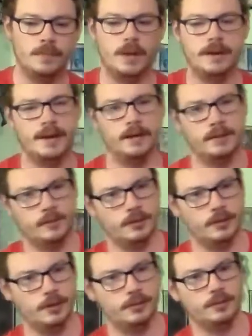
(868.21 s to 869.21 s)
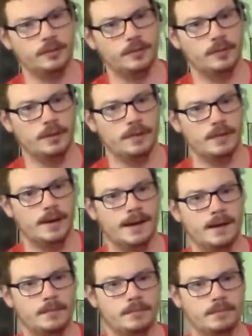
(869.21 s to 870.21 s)
and now this year he's
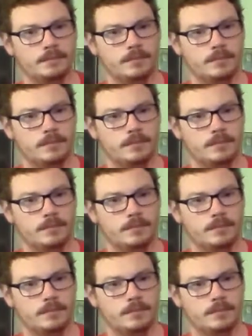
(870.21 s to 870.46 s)
tradable.